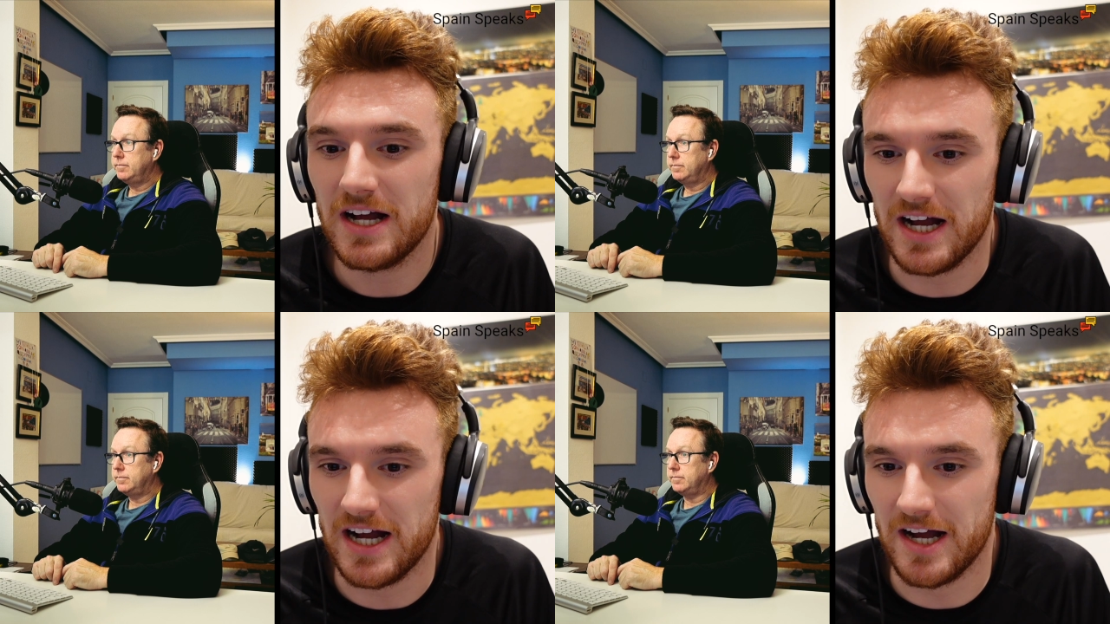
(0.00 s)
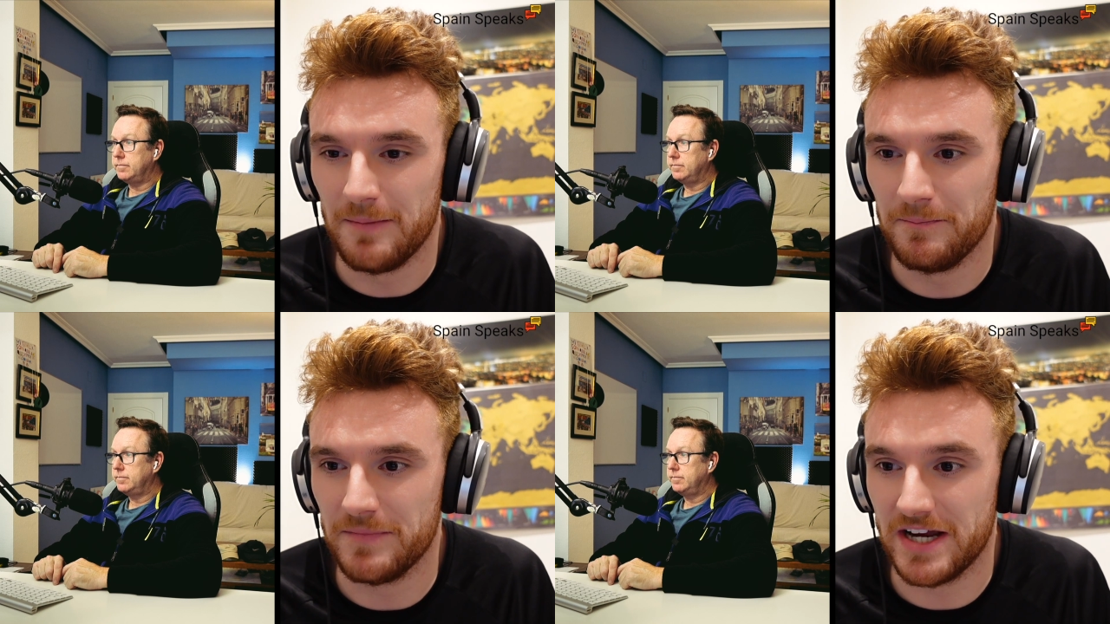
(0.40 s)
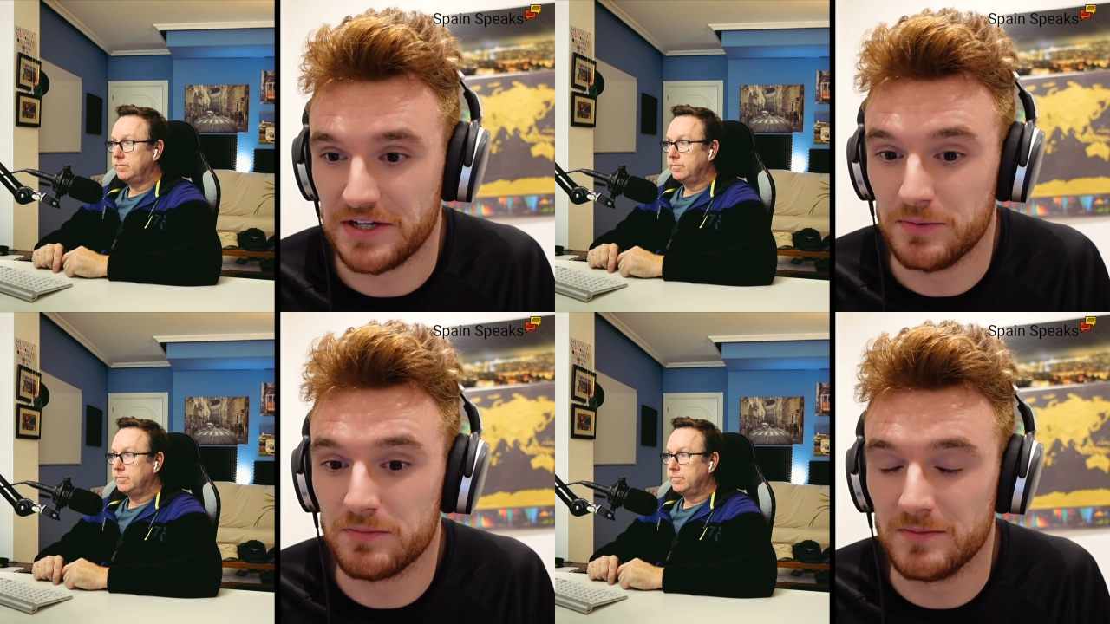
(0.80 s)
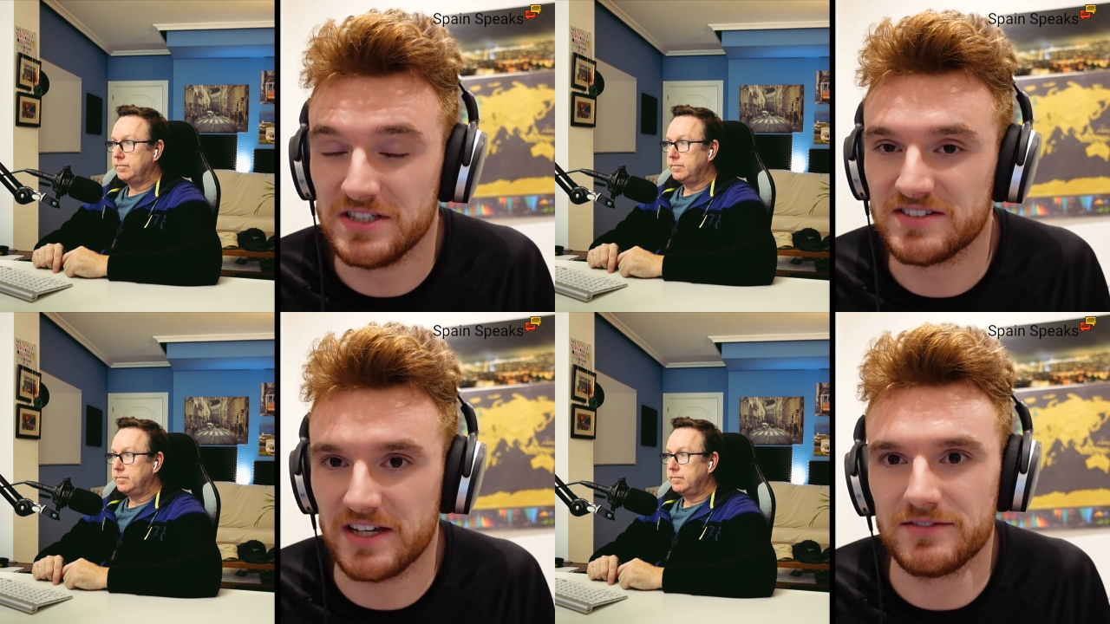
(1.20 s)
Speaker 1: um, and you'll probably
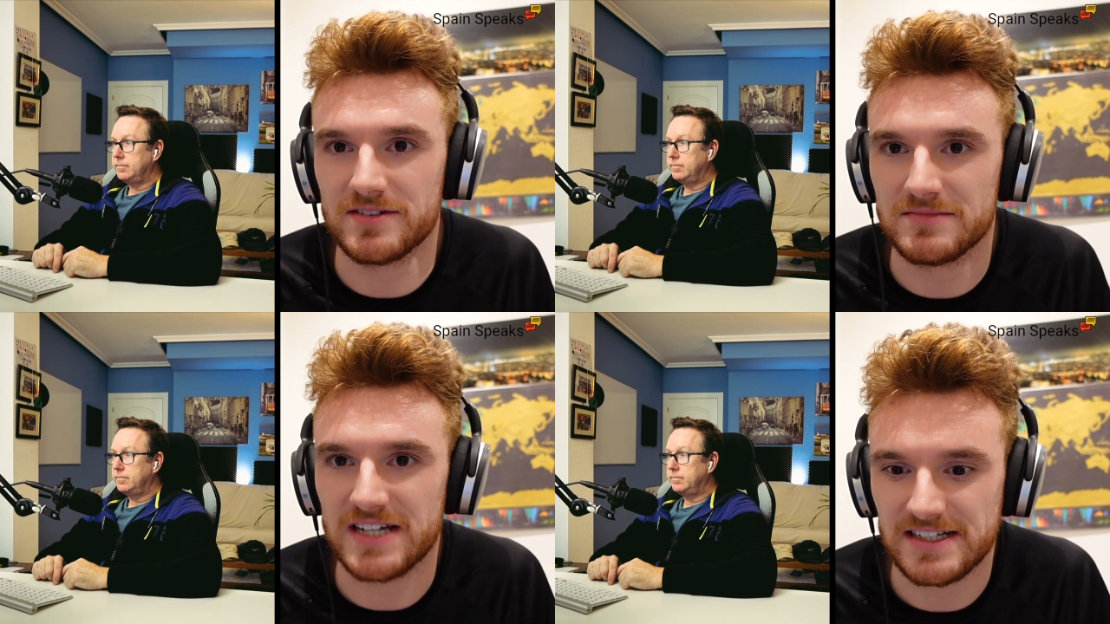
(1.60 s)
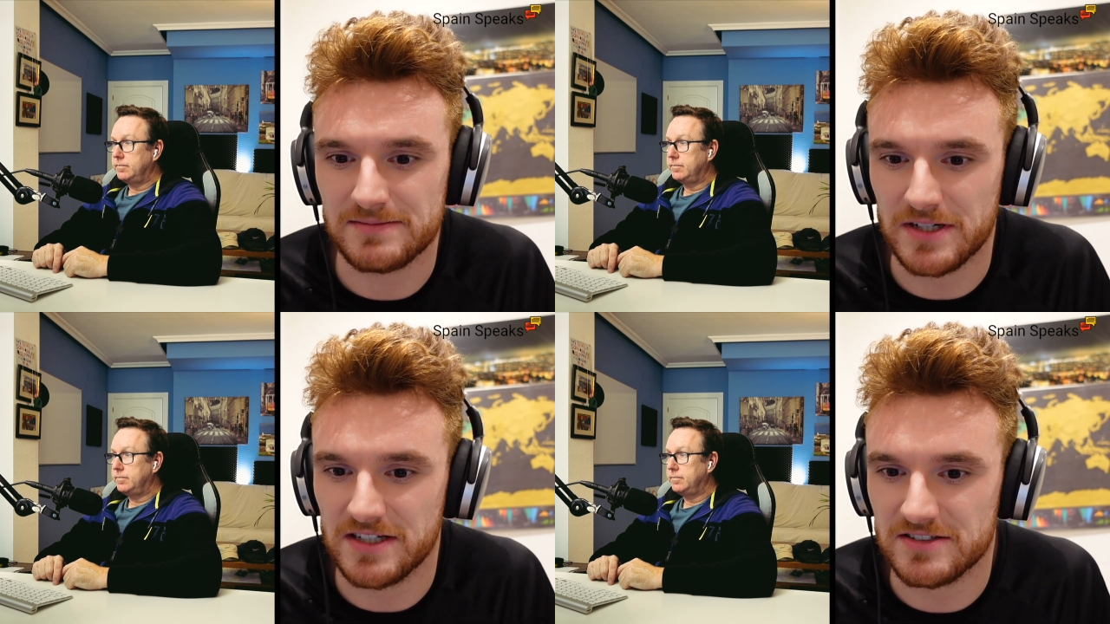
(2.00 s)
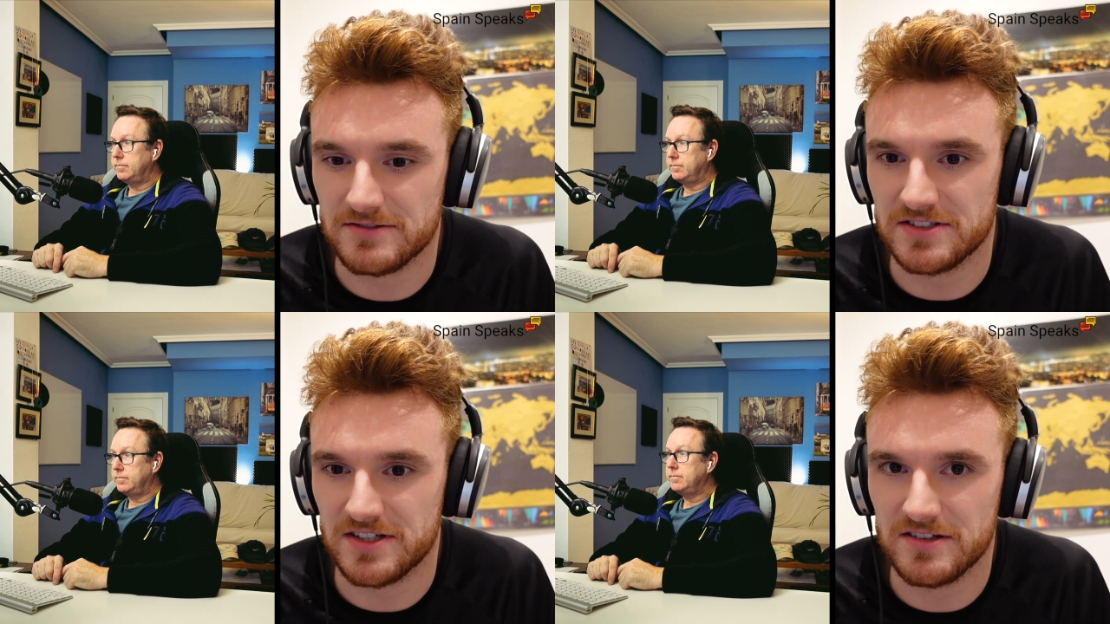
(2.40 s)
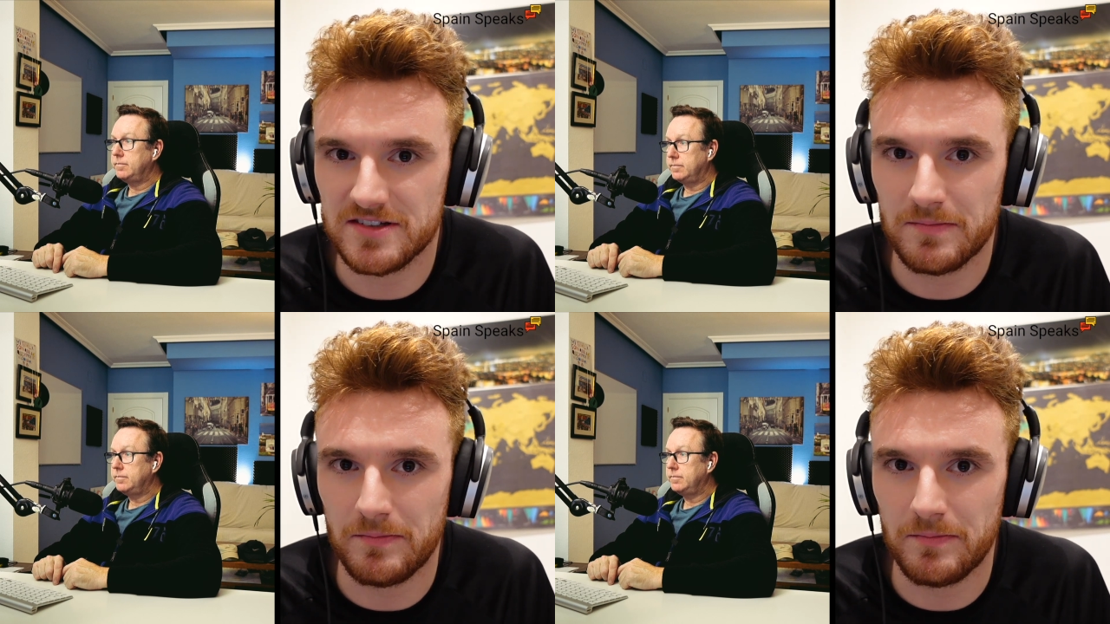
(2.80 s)
save some tax money as a result.